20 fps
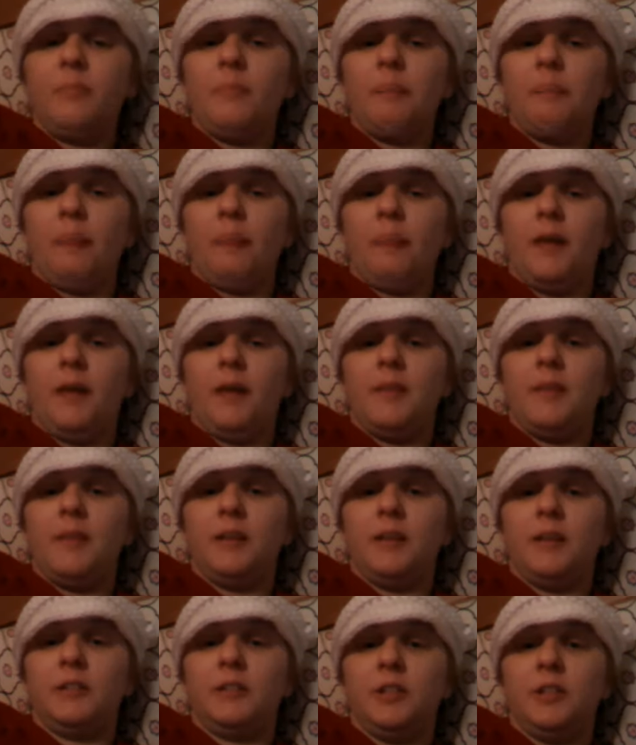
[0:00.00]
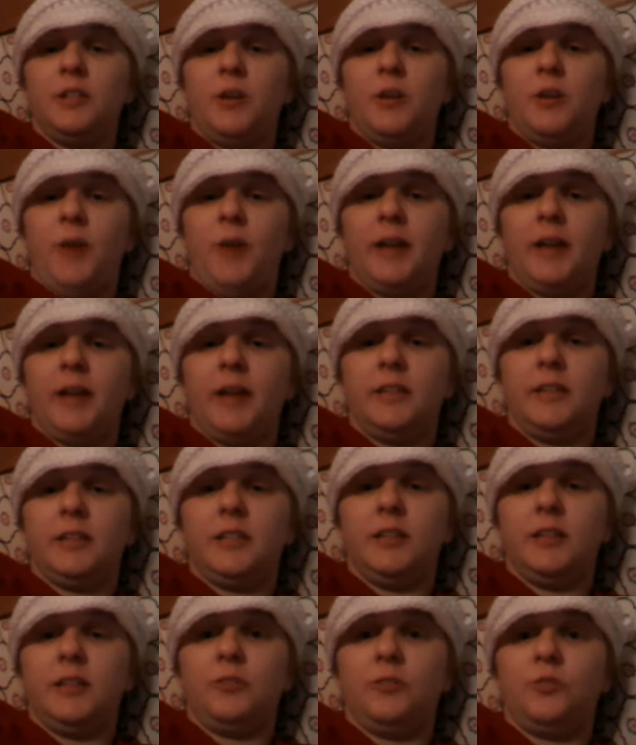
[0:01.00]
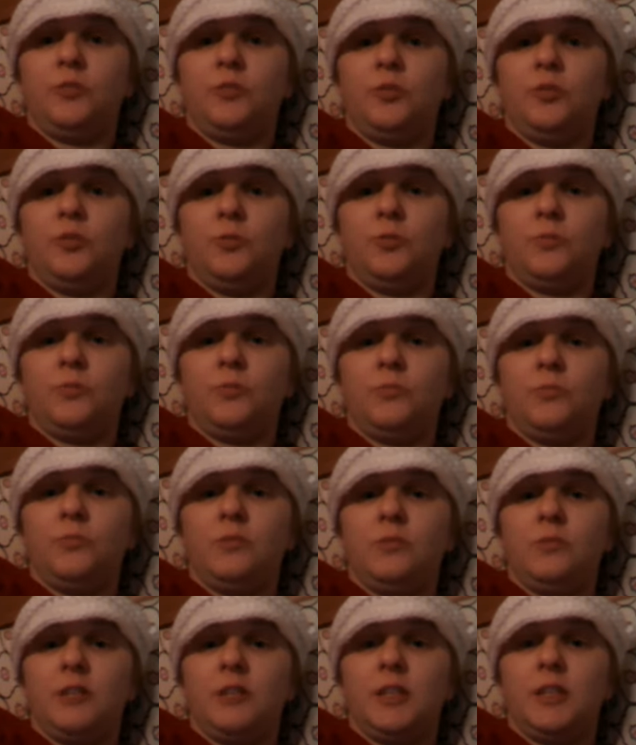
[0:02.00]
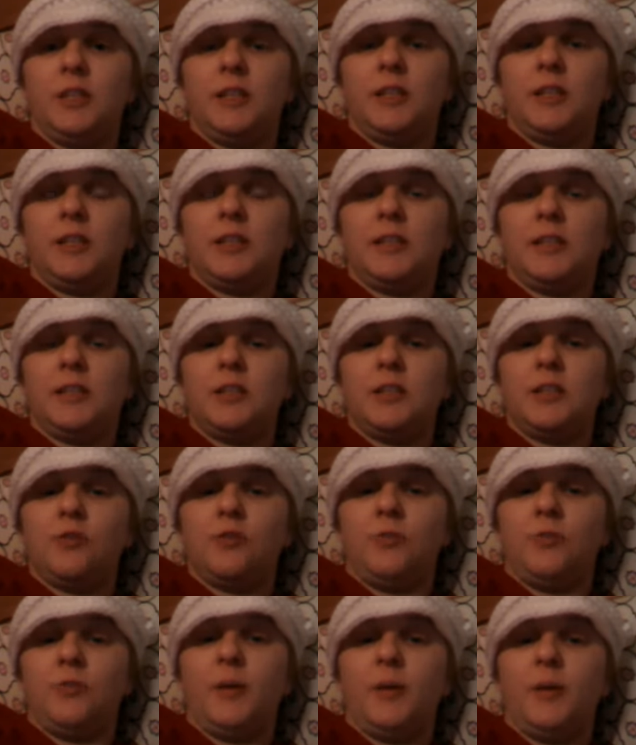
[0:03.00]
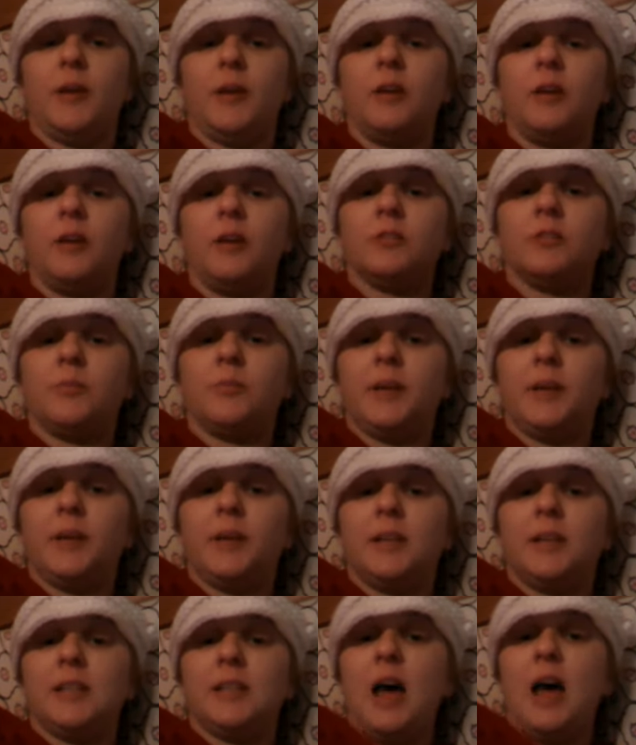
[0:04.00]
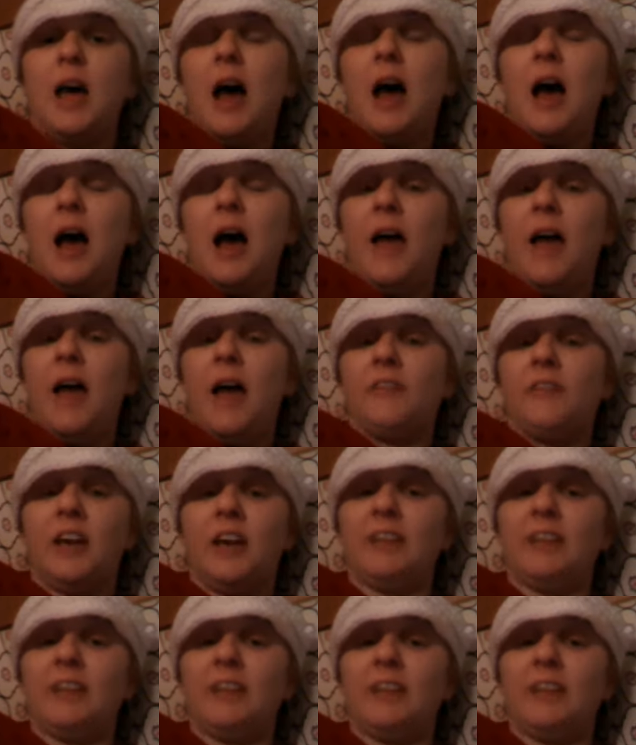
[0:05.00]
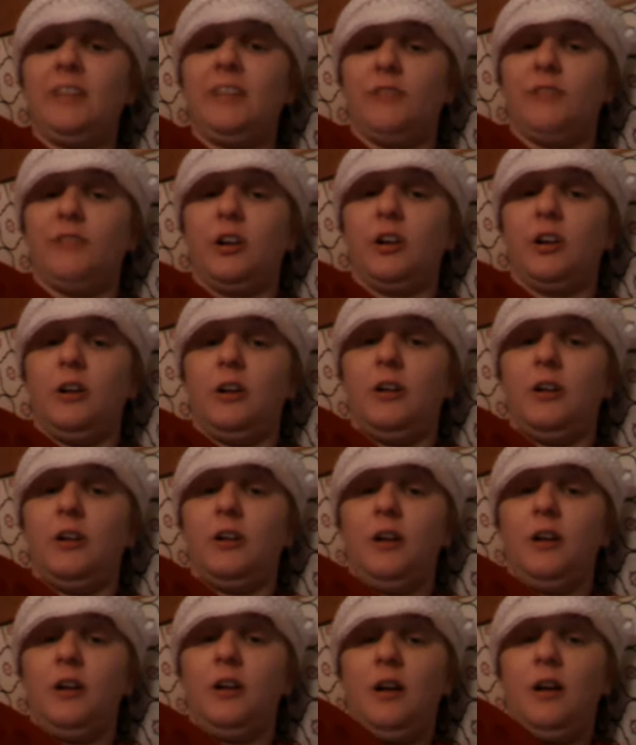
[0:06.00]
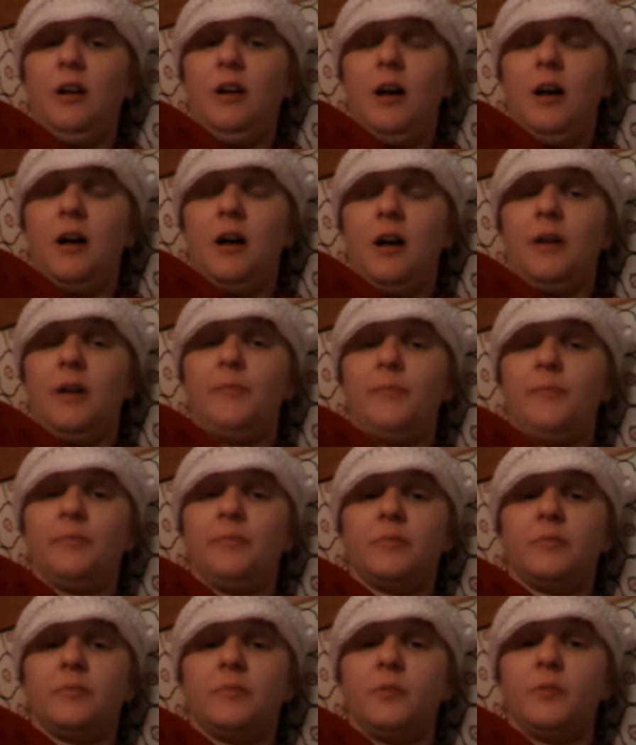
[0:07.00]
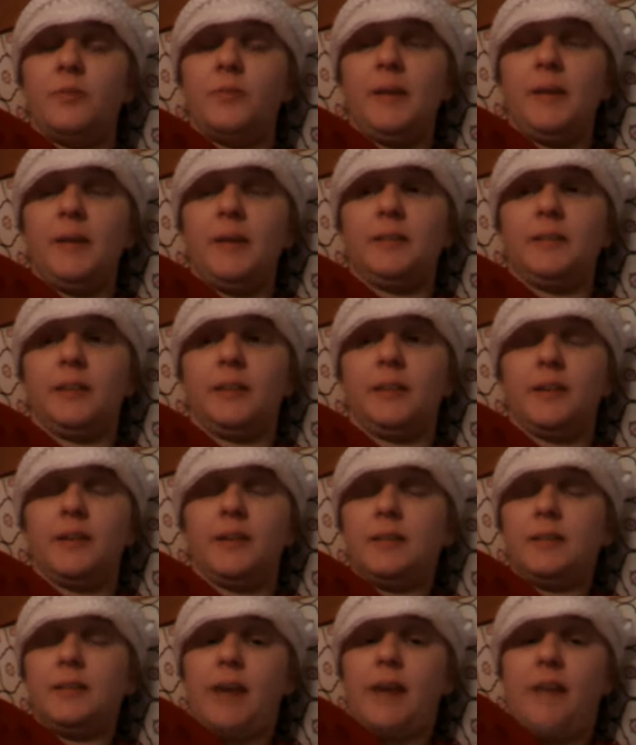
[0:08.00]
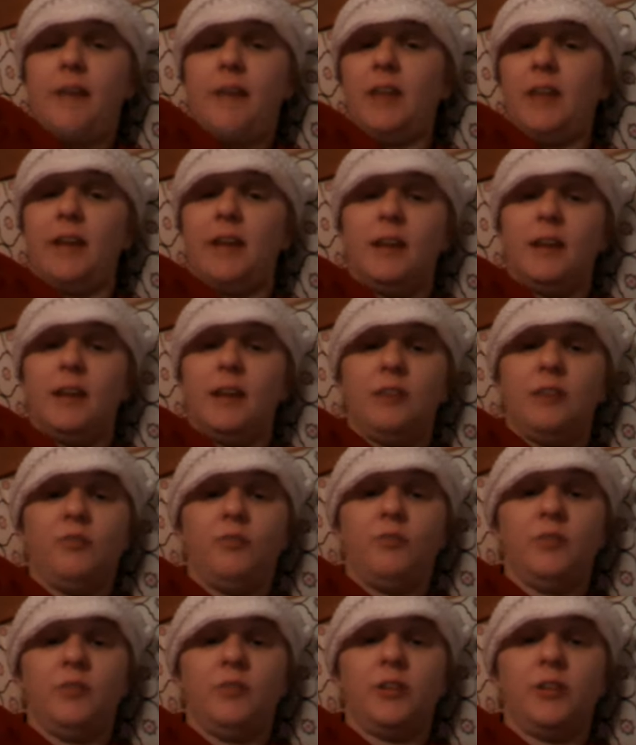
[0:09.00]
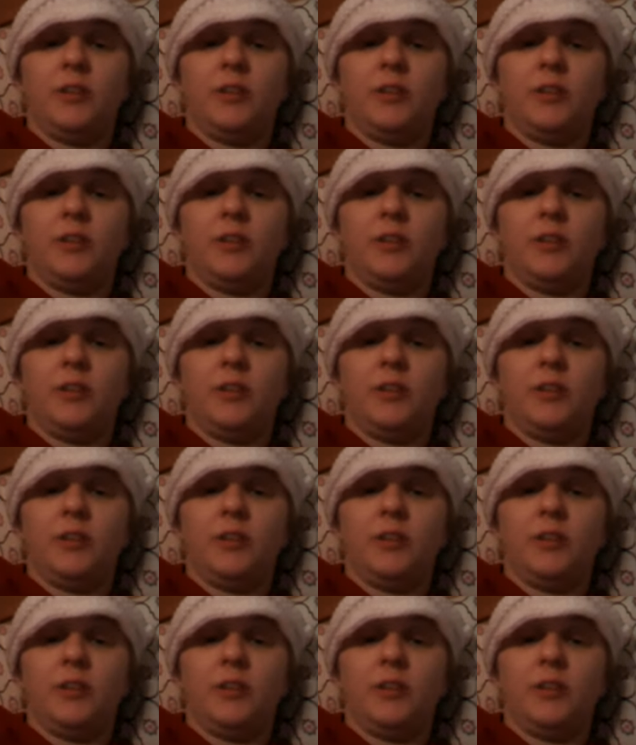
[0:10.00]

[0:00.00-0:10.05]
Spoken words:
And that, I need to do, this isn't normal. And also because I haven't had a fever, with my sickness. I haven't had any fever.